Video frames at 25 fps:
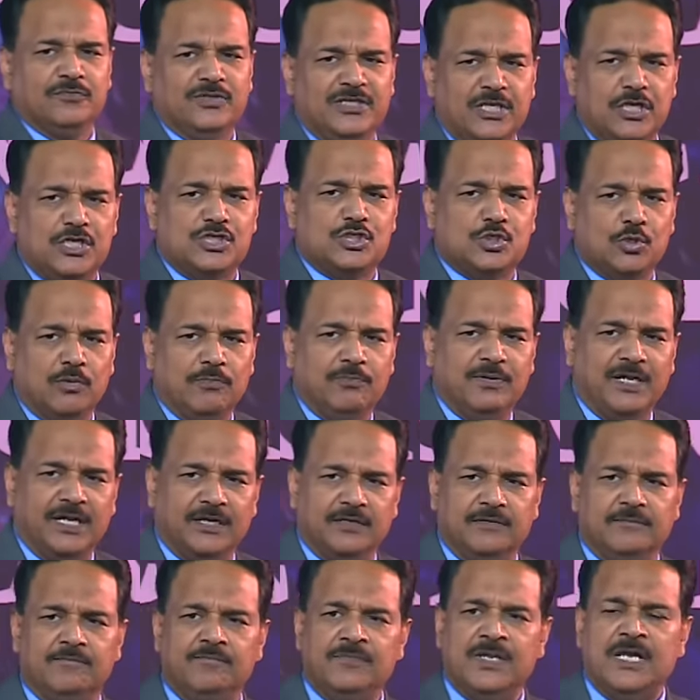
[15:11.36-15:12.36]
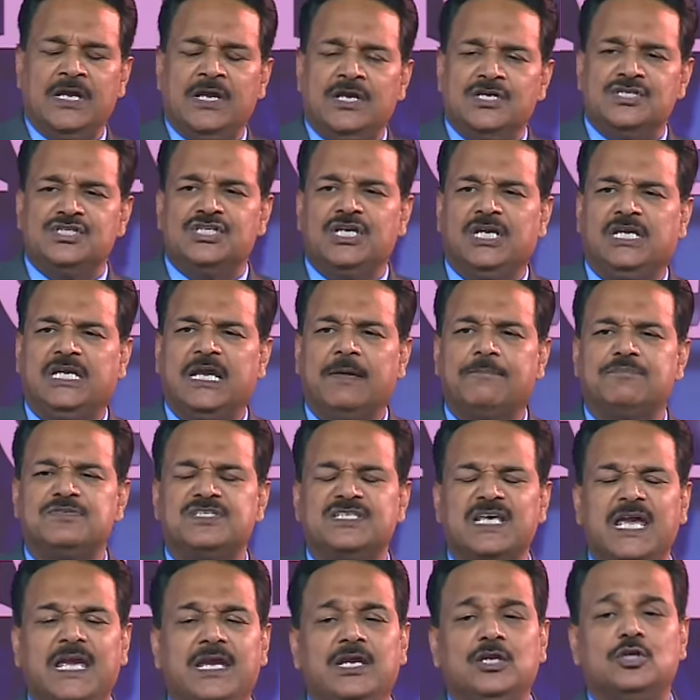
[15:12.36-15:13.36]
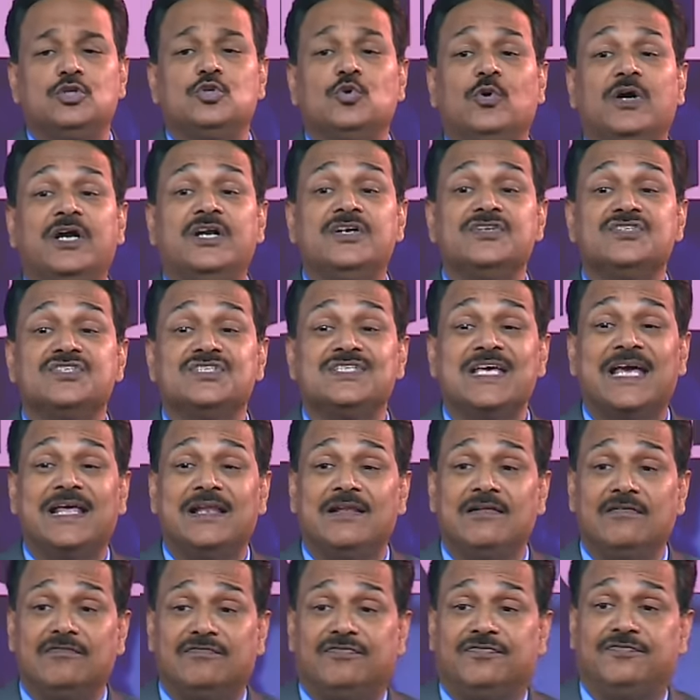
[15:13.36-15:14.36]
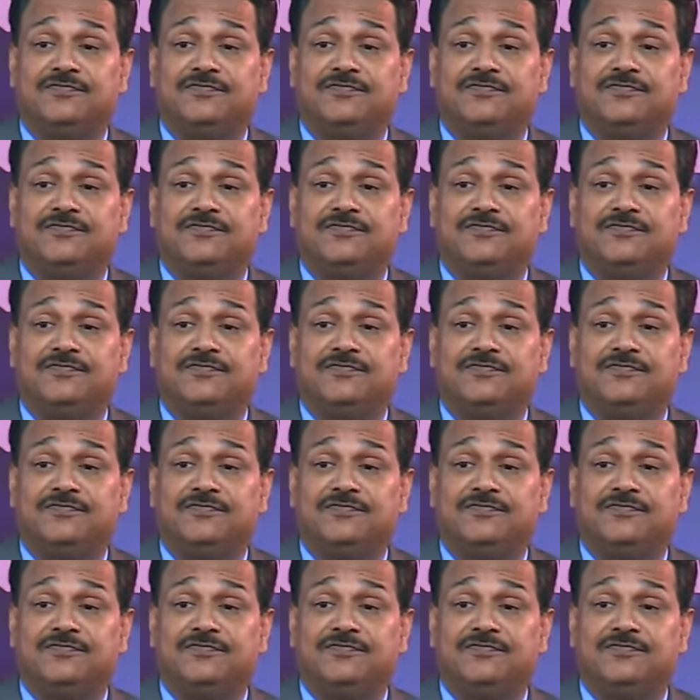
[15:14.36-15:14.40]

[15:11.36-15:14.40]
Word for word: with the issue of blood, she kept saying to herself.